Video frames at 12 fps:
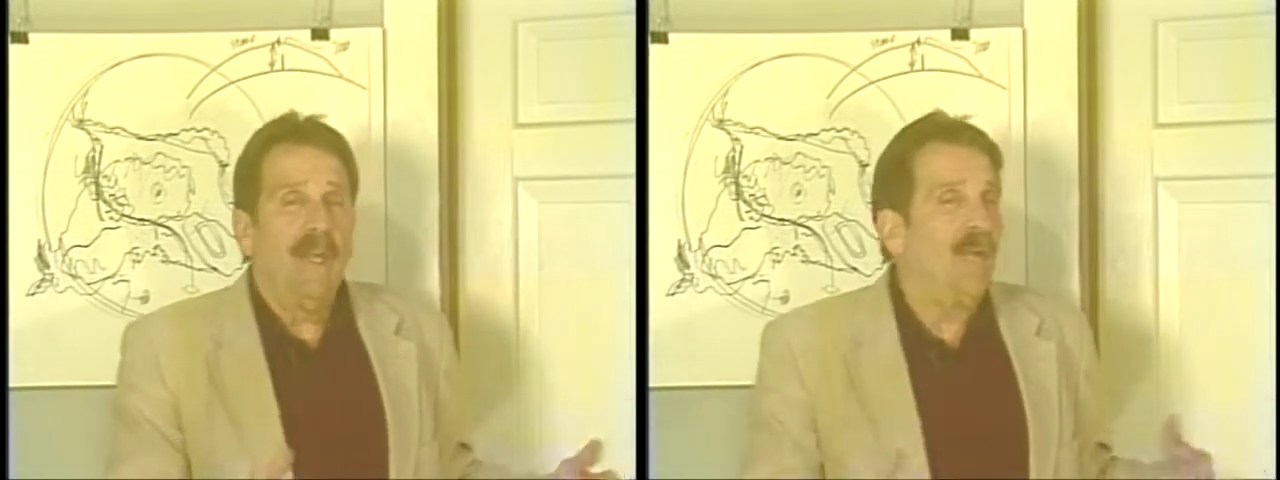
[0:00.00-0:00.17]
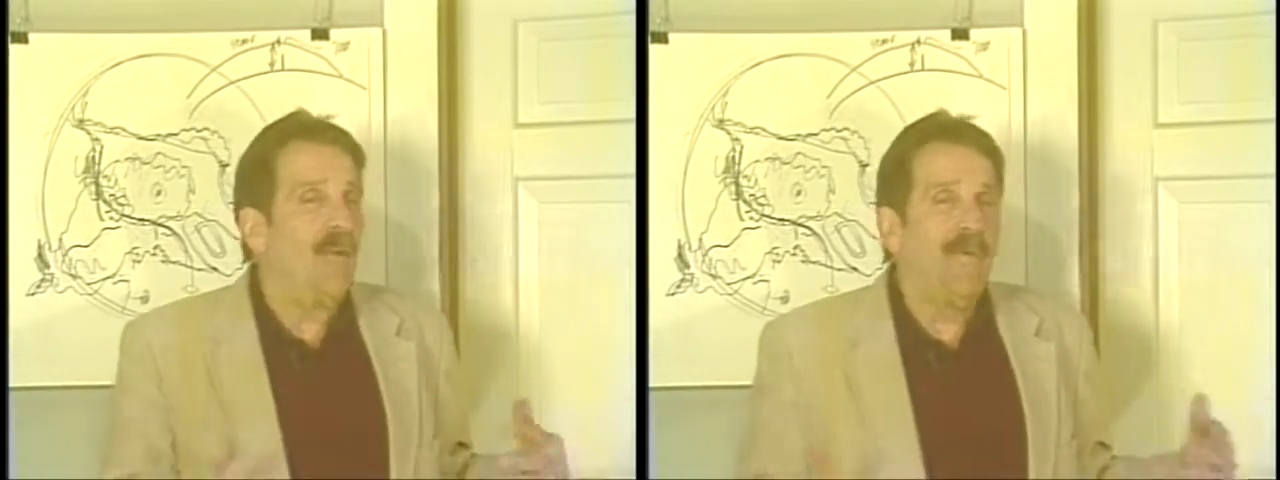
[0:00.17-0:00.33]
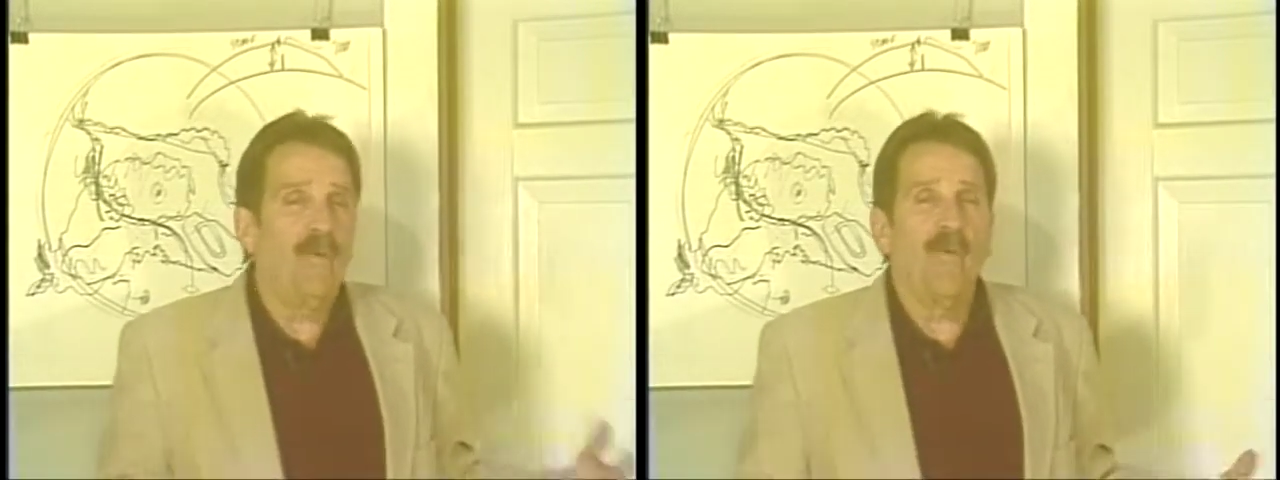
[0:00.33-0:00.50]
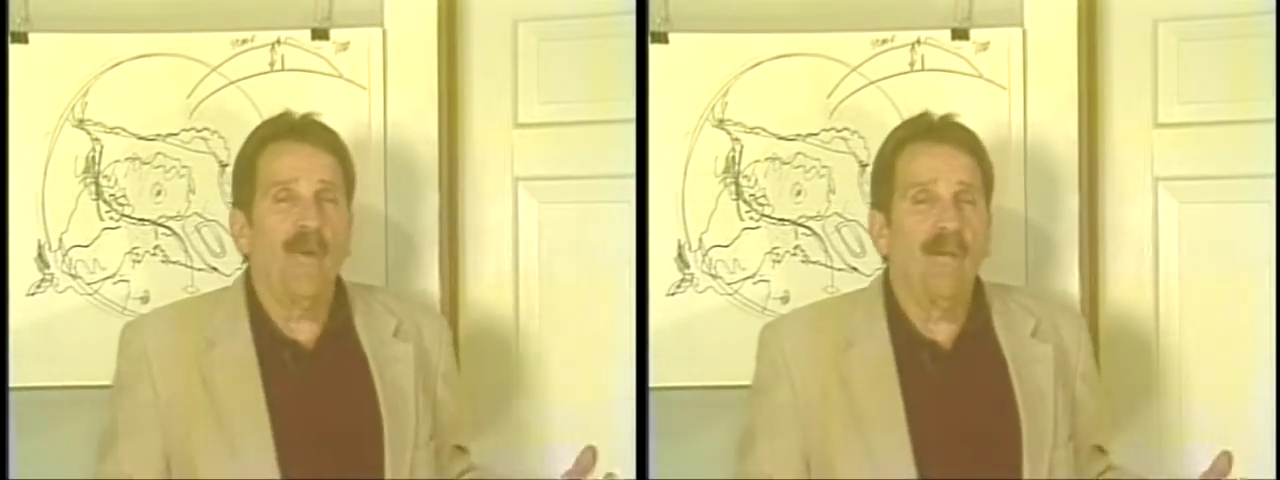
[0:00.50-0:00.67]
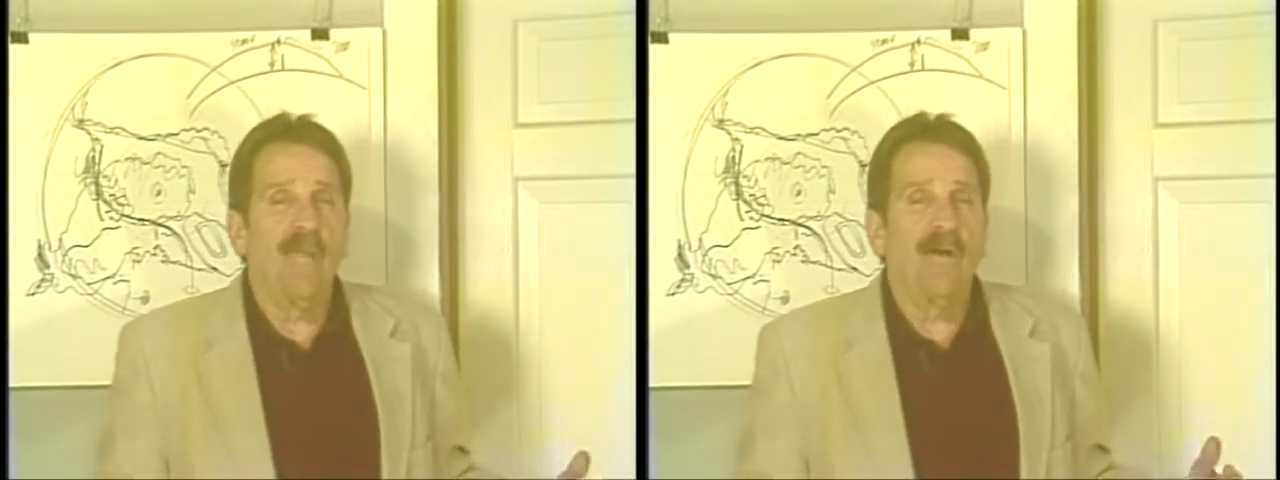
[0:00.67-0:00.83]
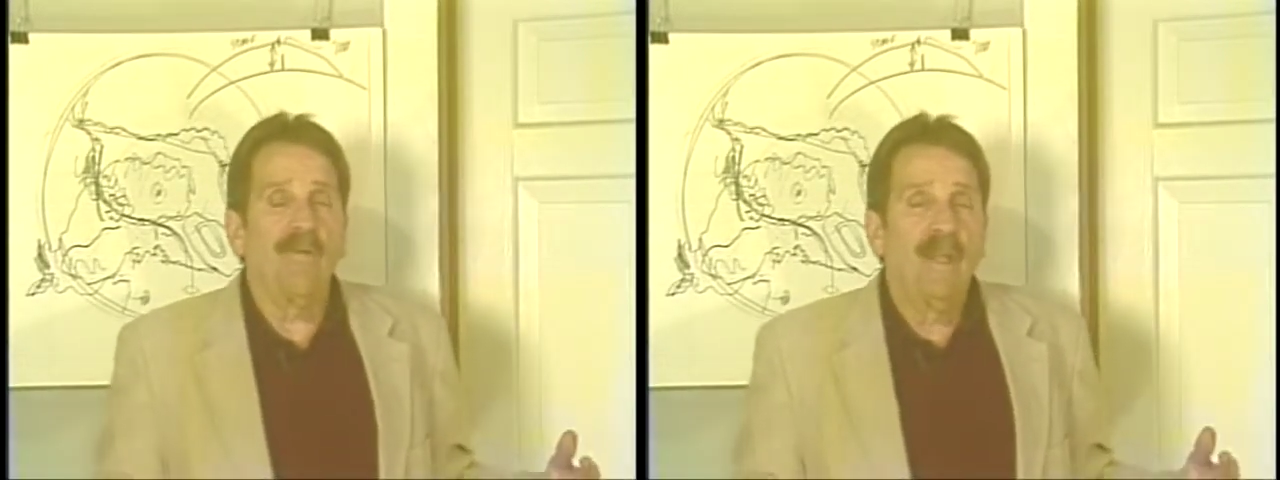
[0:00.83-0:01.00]
You don't have to worry
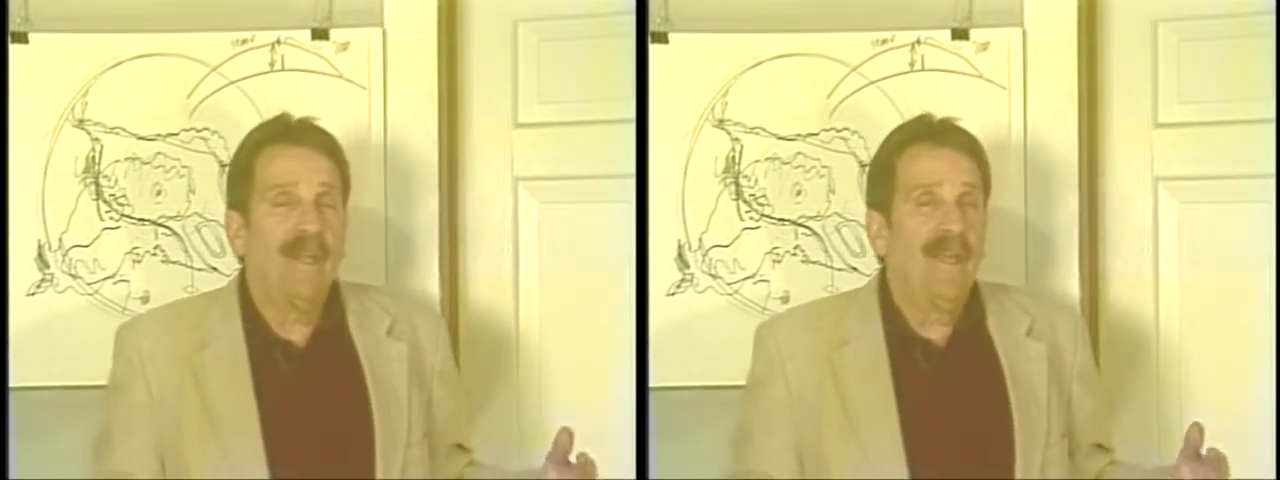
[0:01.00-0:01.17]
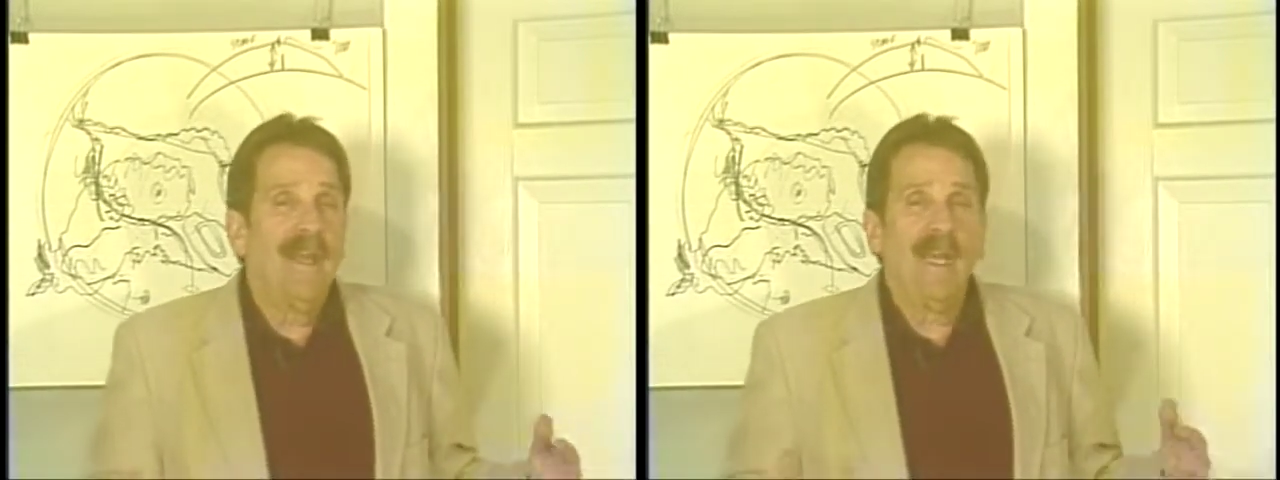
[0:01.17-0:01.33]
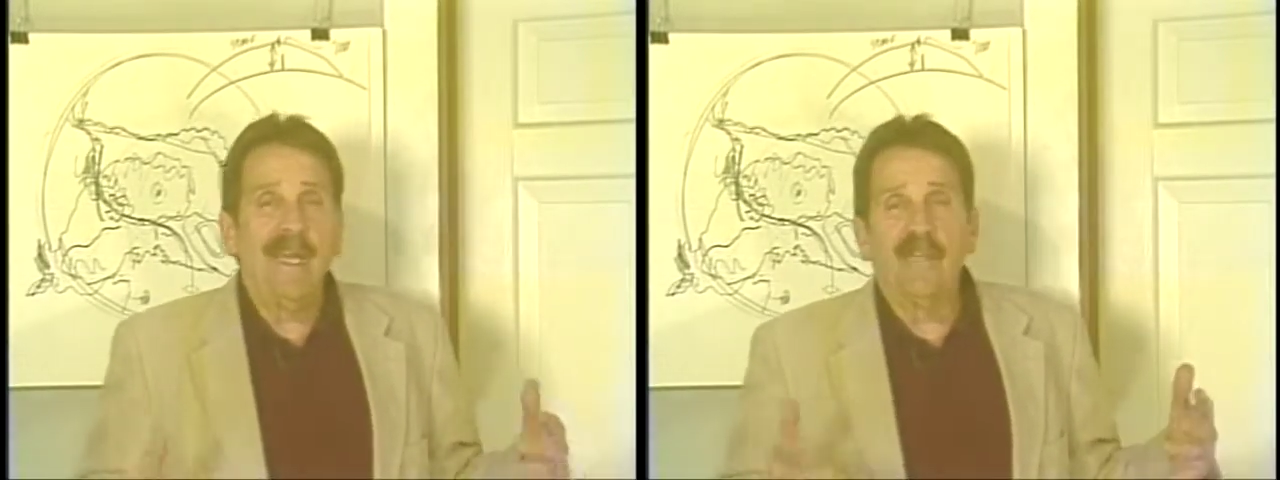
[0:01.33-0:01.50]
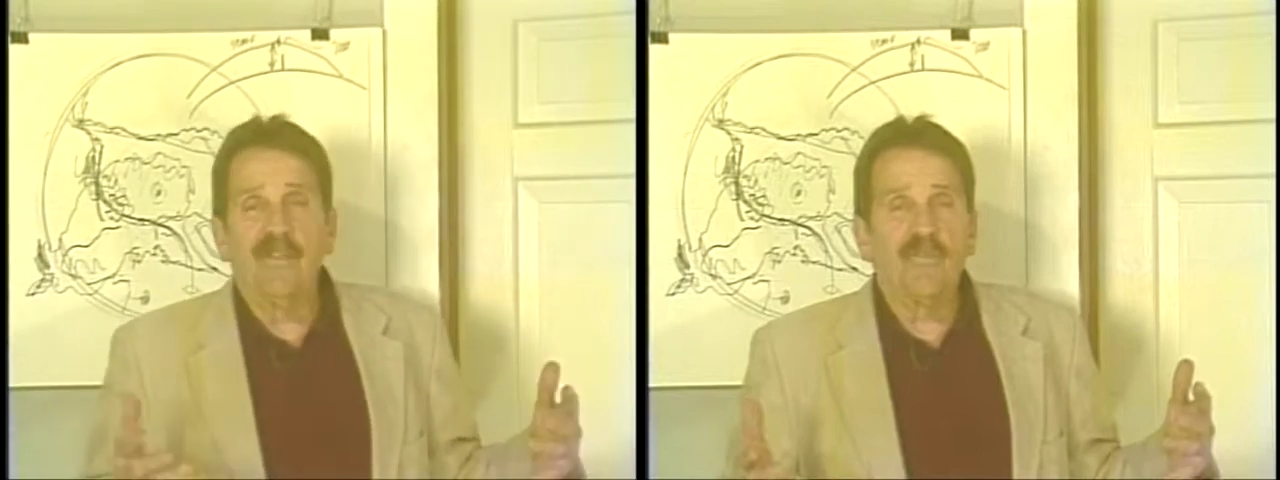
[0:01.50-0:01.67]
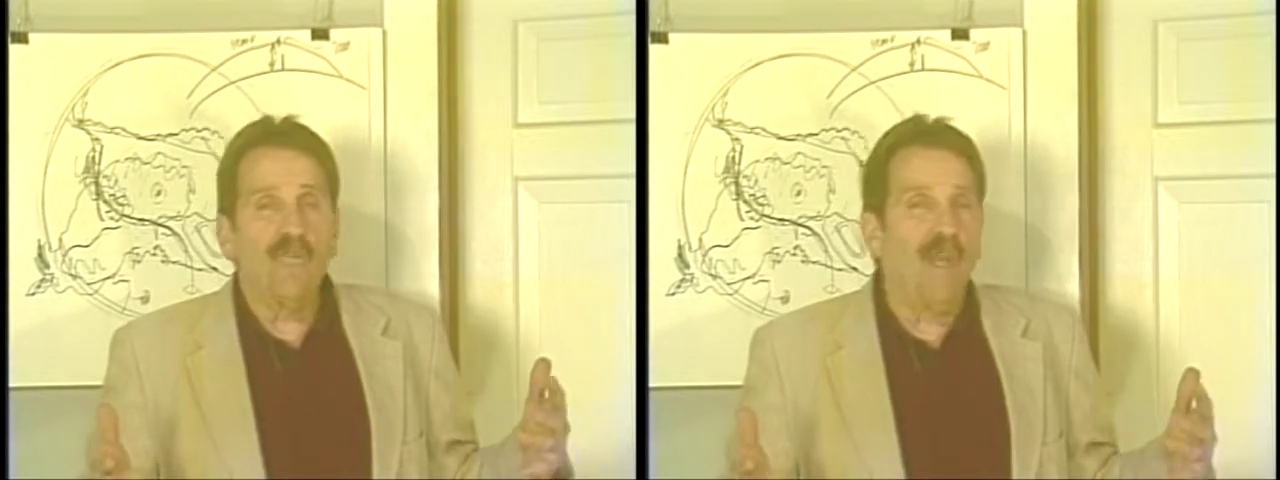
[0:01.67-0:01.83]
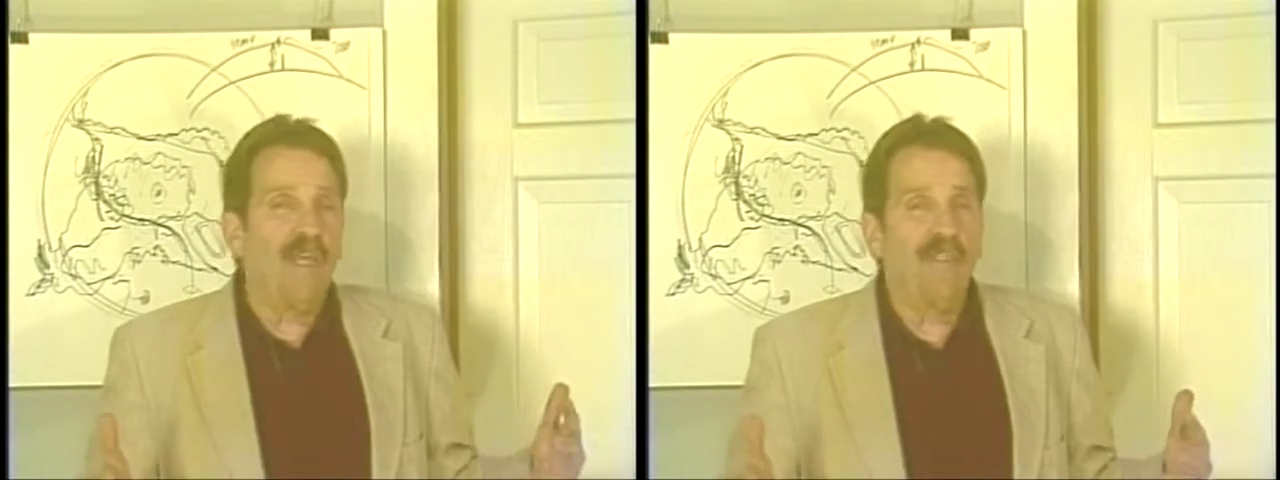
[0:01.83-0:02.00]
about any
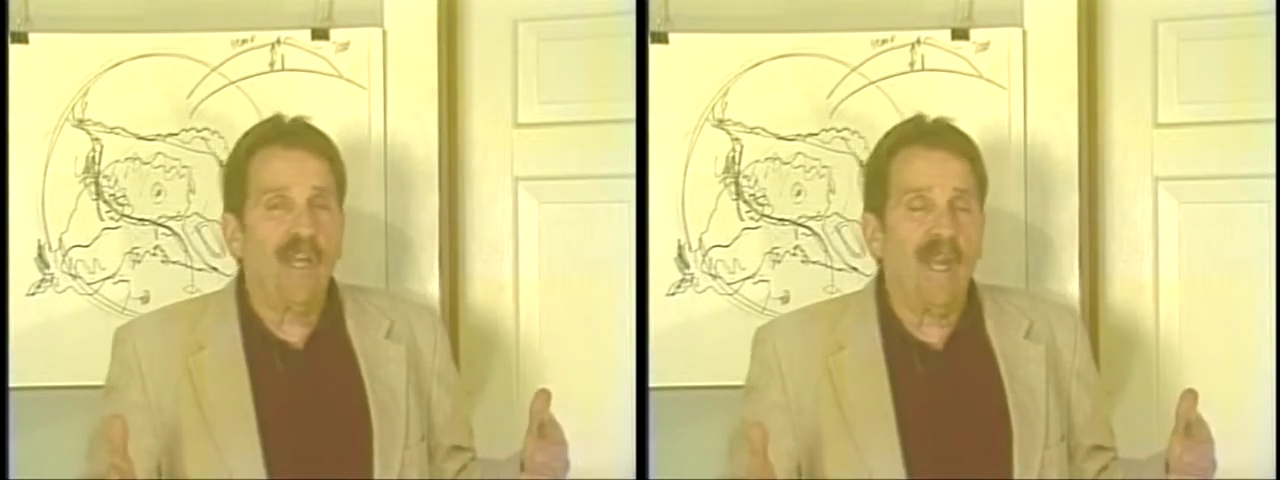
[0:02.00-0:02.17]
strange